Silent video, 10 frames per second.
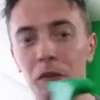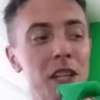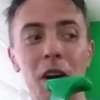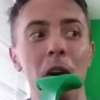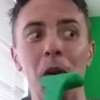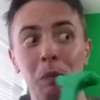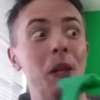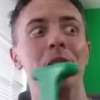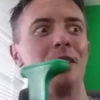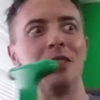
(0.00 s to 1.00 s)
VR
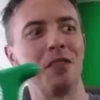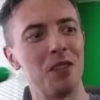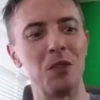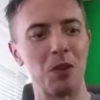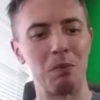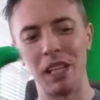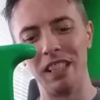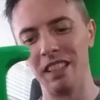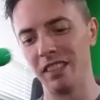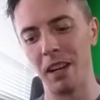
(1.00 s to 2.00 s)
player in the future playing
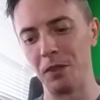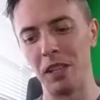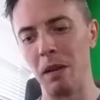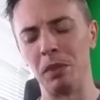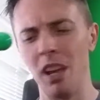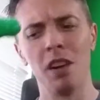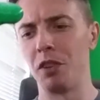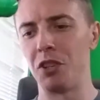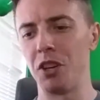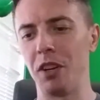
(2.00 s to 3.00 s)
these kinds of games,
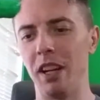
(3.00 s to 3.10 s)
for sure.